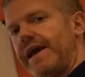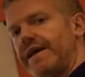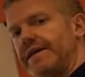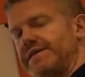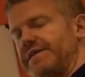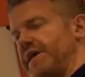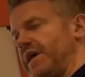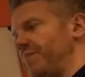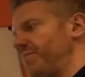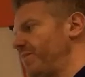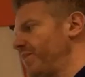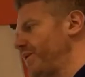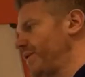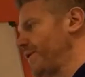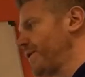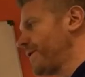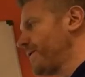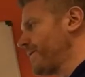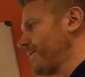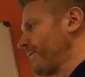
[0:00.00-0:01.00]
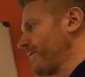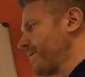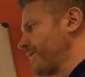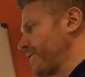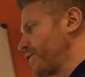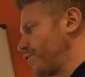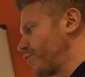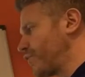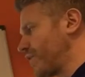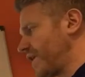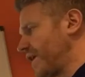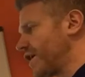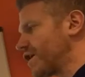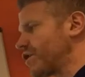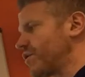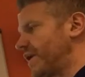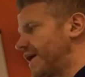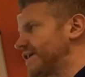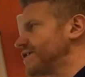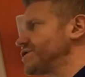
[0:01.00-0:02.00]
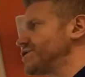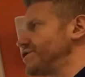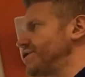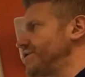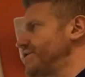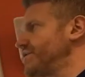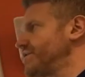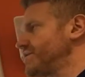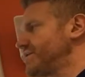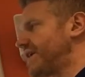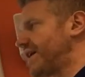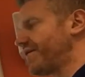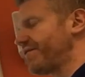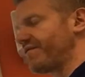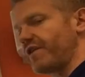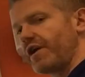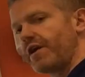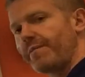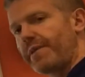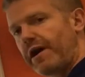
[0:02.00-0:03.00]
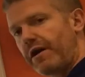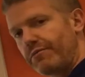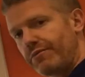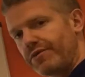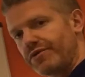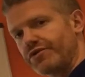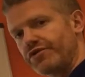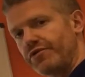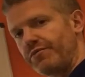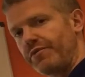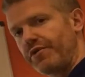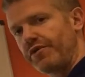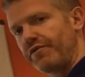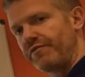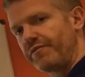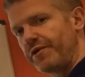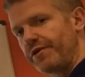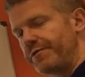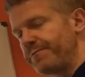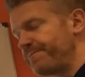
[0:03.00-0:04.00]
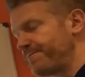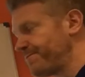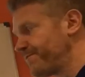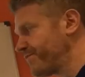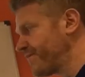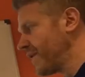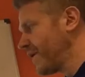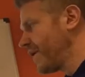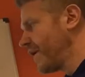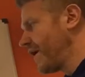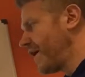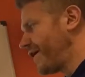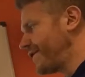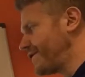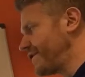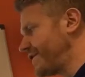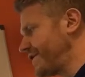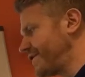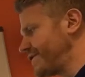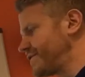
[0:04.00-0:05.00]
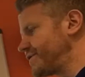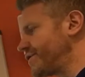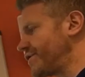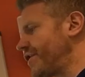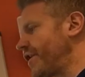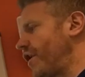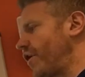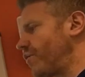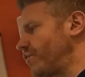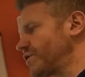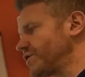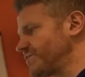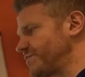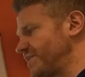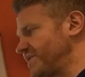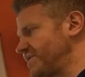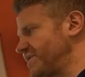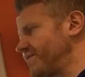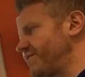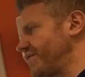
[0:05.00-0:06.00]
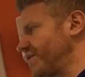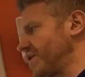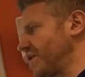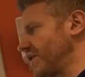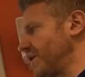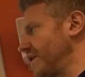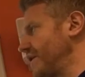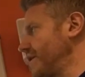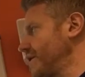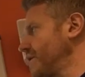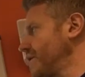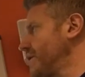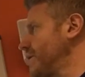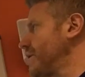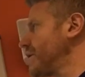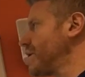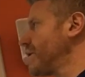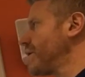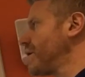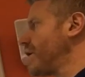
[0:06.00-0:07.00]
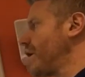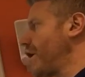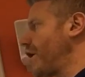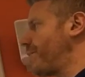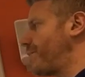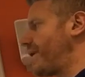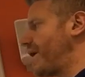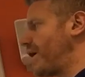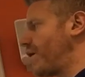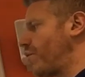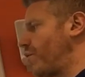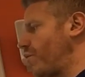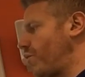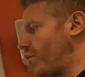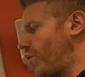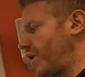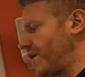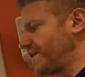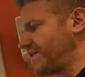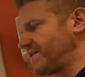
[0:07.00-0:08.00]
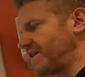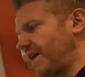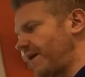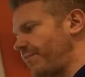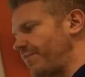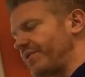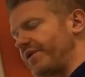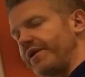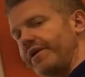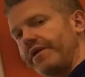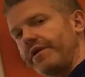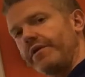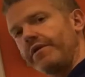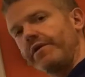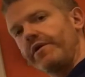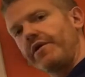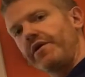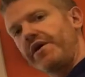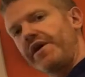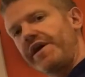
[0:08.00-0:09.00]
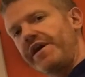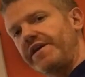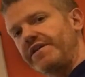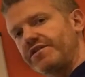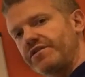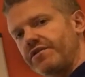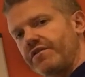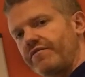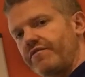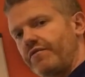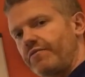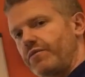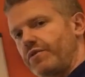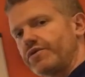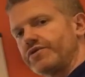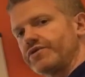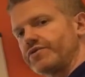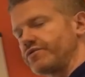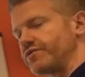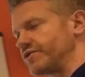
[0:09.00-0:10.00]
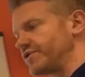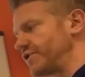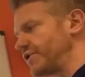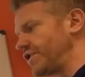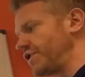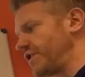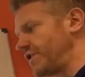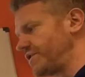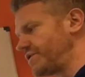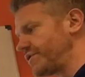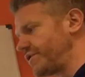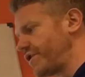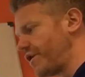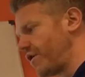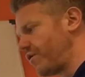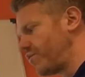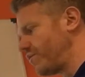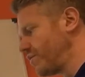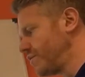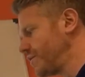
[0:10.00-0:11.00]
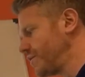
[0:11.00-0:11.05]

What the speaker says: exam you will get a question definitely about muscle movement, and you need to know specifically about what is happening at each of the muscles that you need to know.